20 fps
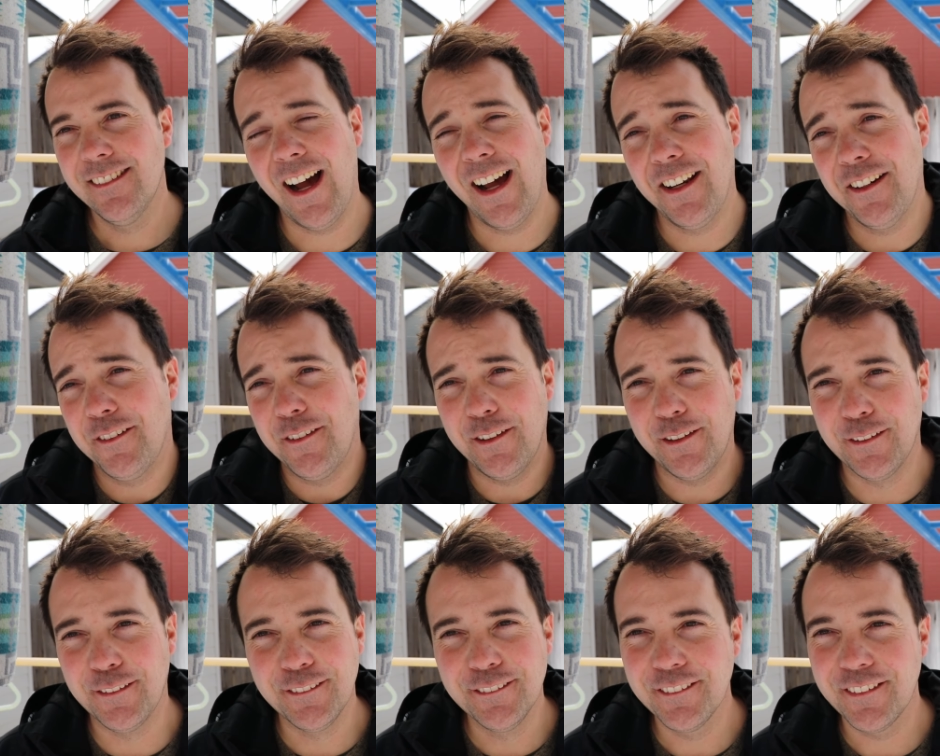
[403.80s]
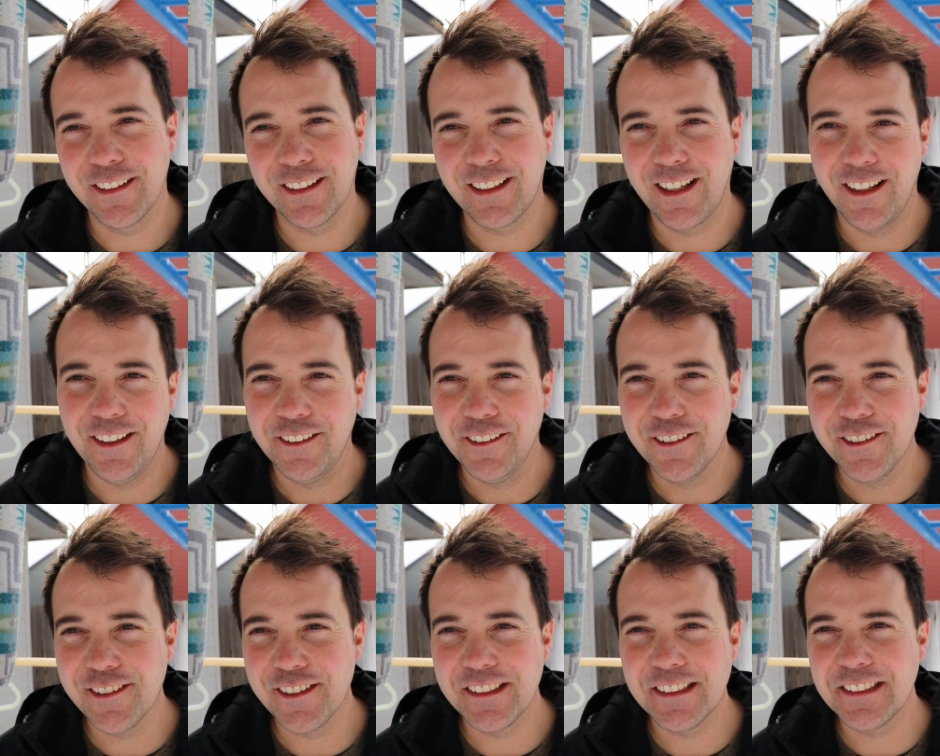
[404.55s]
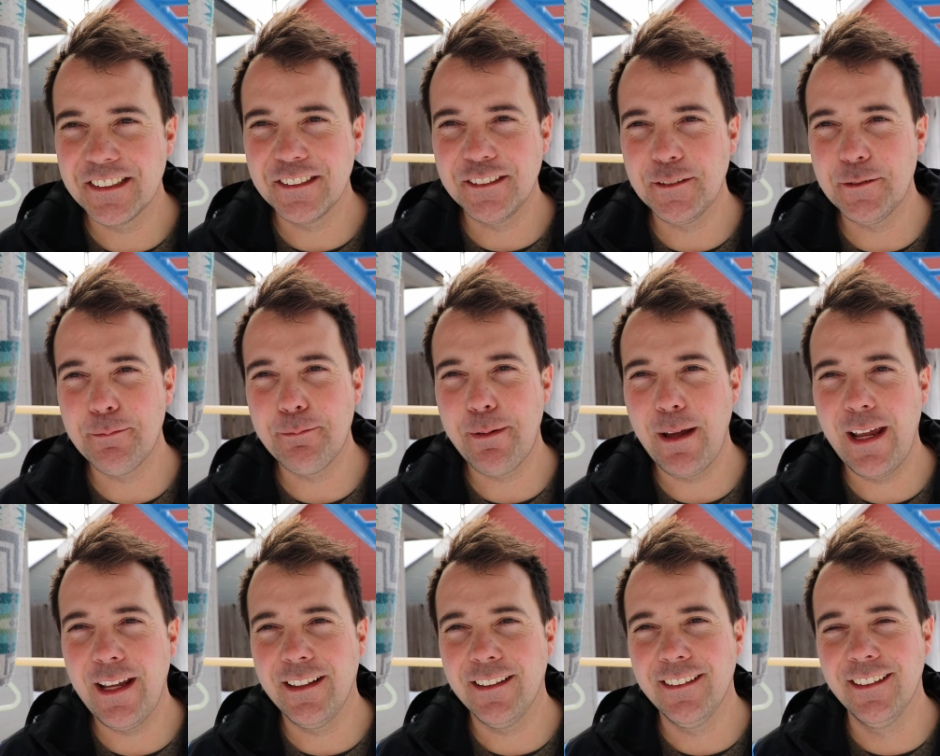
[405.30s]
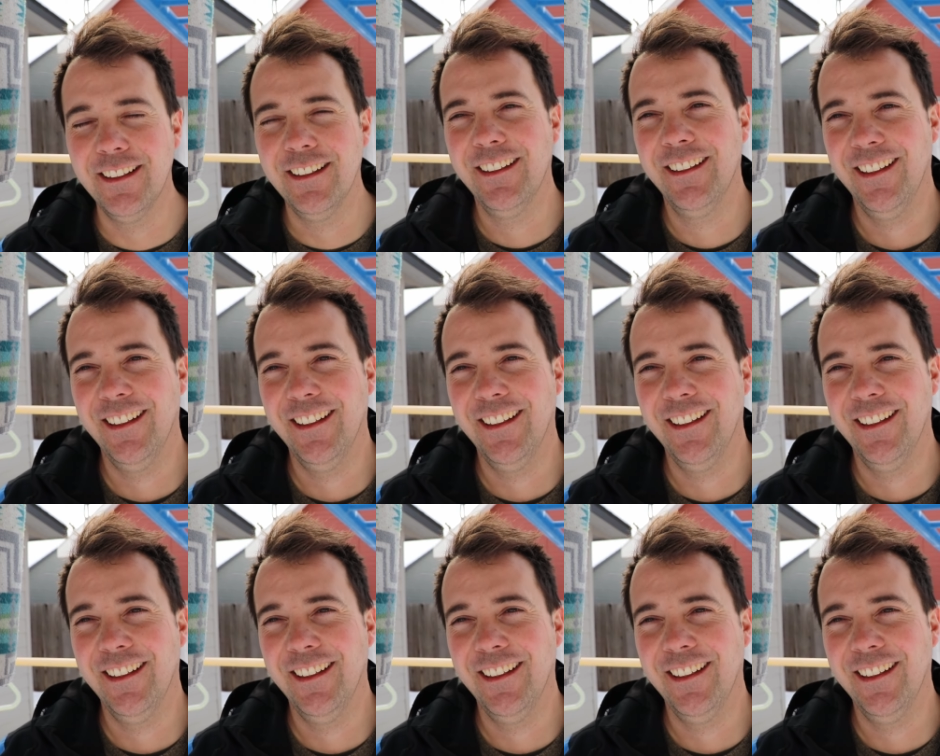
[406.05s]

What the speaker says: I don't know. The color's a little pale.